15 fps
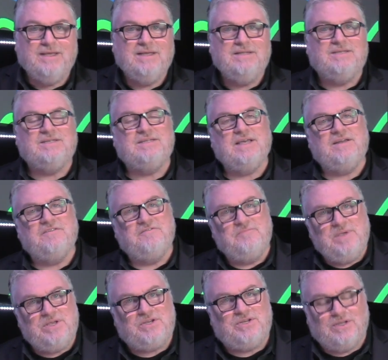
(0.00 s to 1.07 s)
instead of
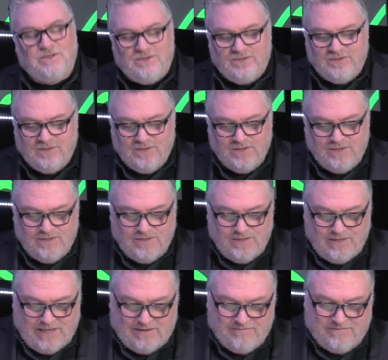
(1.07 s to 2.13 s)
mission
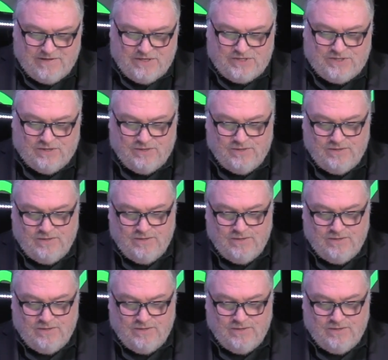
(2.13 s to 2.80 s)
and vision.